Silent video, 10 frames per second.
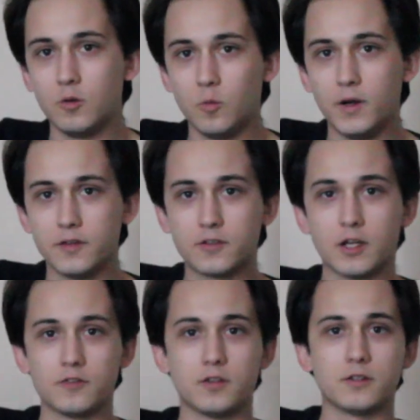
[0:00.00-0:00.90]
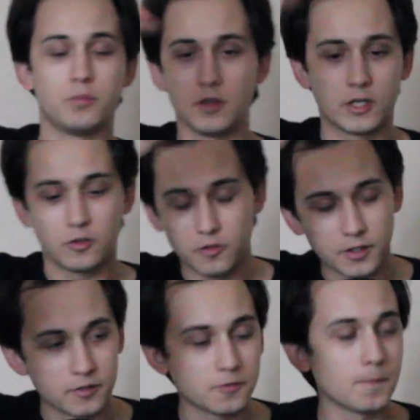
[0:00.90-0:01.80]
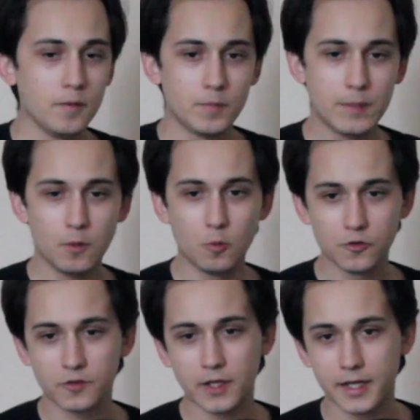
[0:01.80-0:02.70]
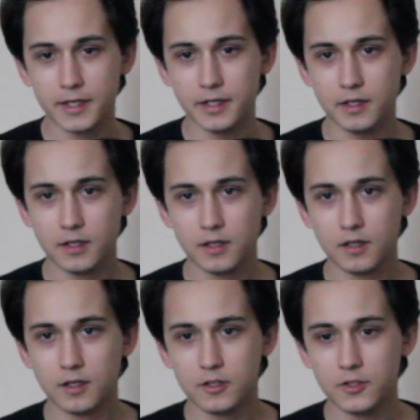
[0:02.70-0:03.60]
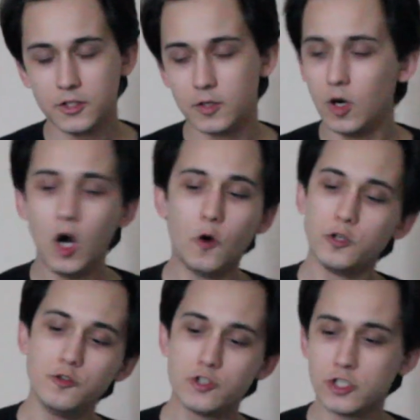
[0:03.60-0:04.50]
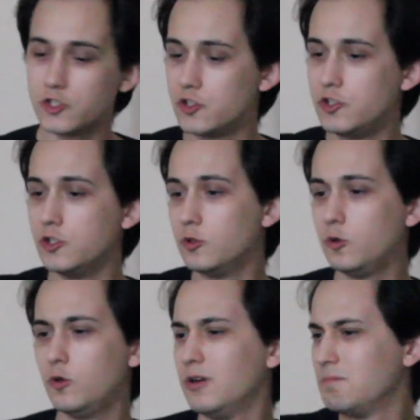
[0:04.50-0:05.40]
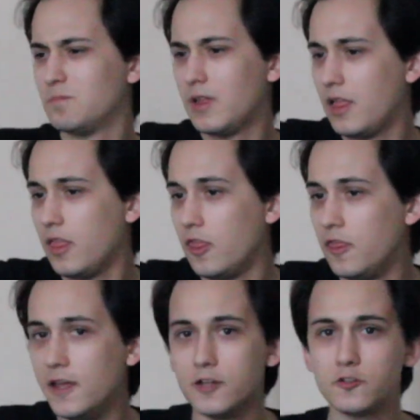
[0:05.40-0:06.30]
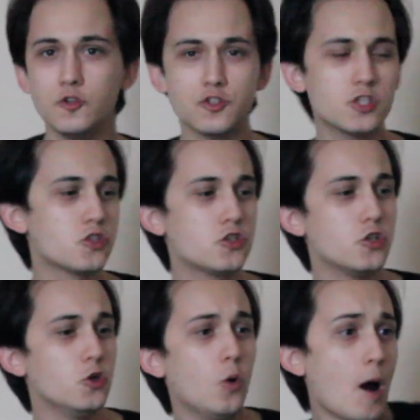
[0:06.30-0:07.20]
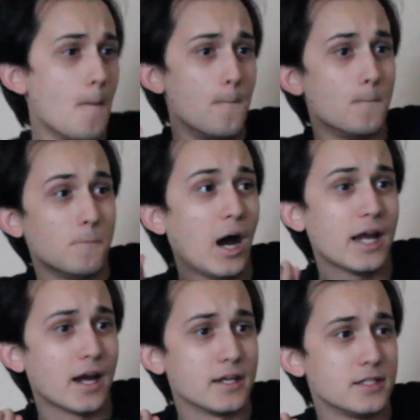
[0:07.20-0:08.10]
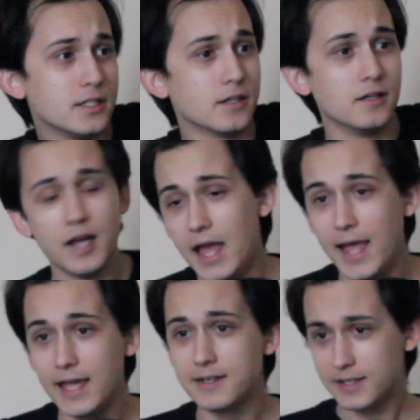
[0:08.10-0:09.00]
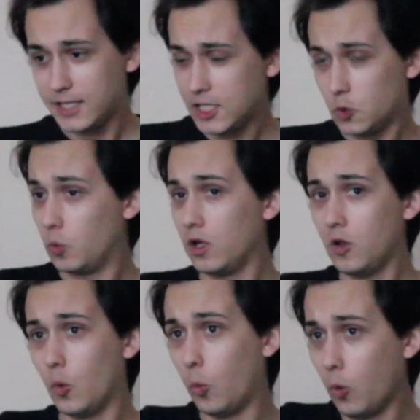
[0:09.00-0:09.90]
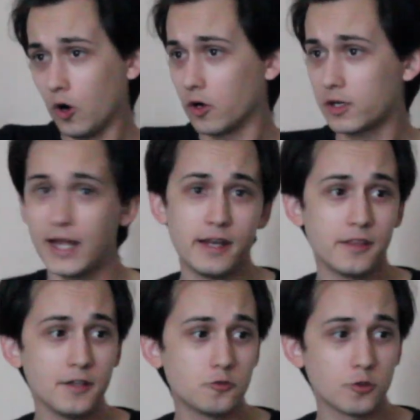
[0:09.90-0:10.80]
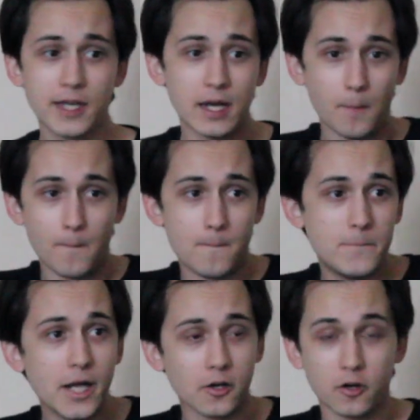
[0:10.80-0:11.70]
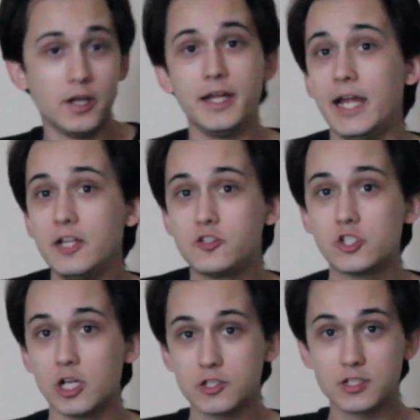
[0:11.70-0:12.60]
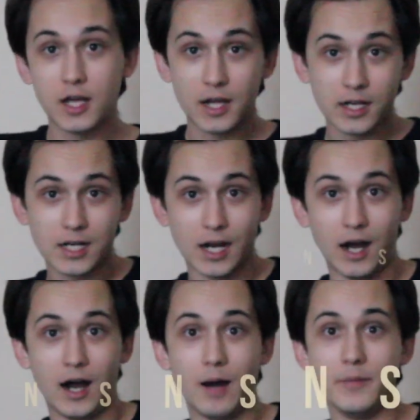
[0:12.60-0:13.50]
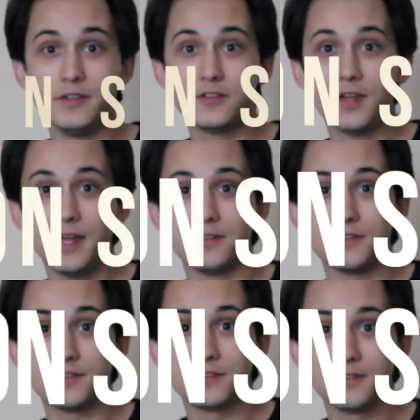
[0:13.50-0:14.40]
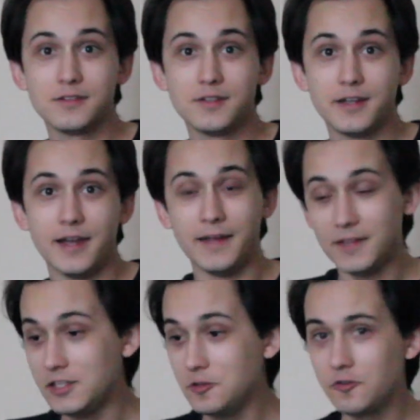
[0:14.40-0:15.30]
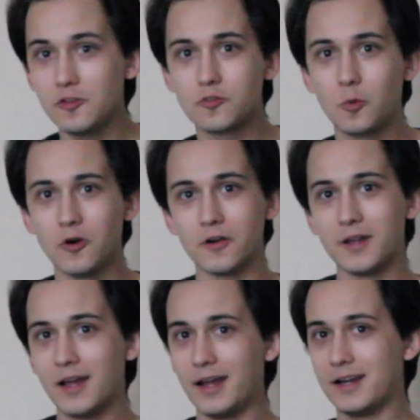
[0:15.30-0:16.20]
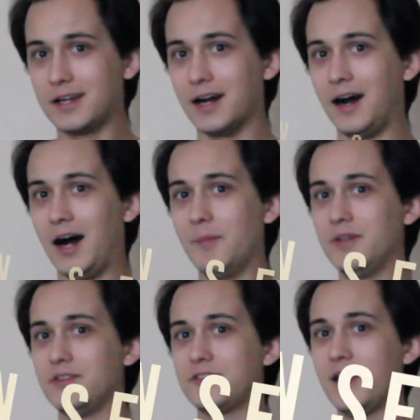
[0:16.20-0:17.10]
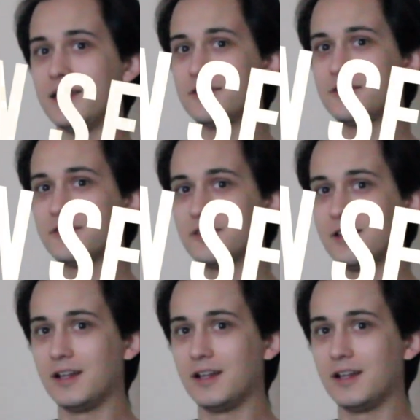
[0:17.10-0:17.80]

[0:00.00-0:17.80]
when discussing political things, people will say, oh, you should just do this. You should just do my idea and it will work and things will get better. It's just common sense. And they use this word, common sense.